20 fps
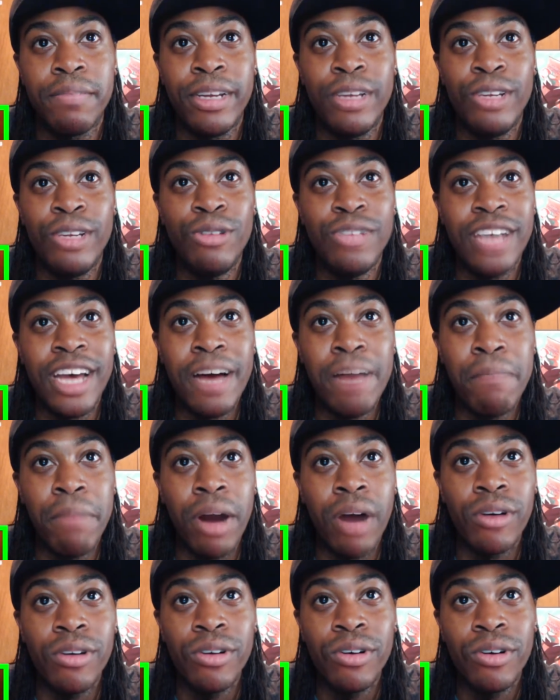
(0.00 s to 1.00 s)
Man, do something,
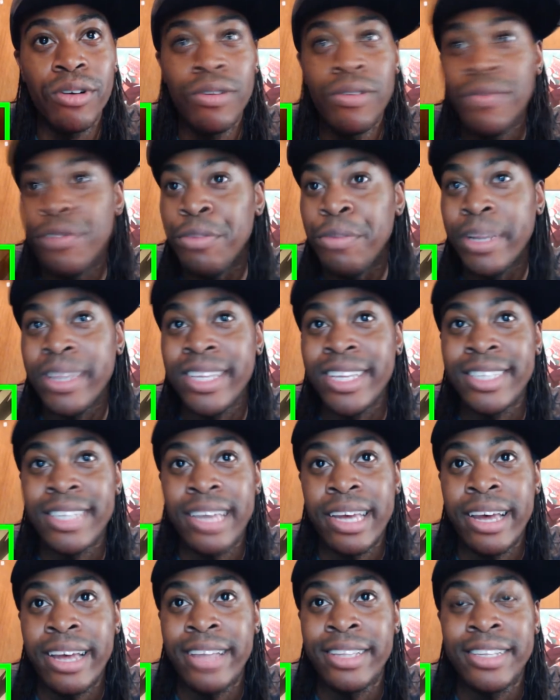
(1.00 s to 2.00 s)
Bakugo. You about to get
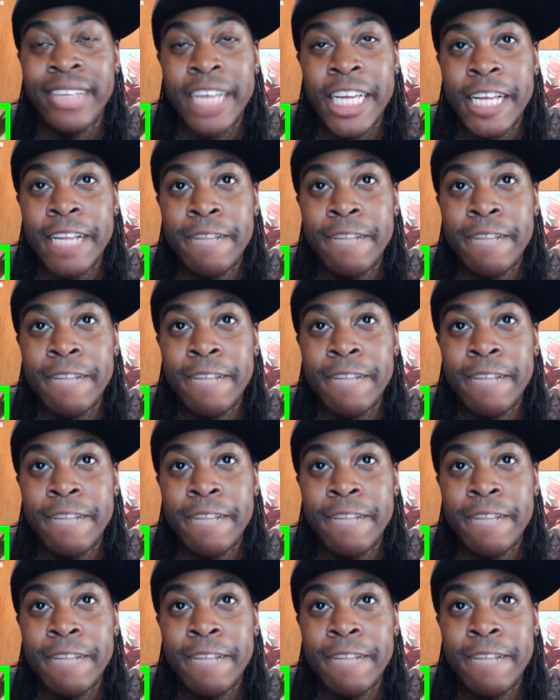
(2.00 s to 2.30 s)
tagged.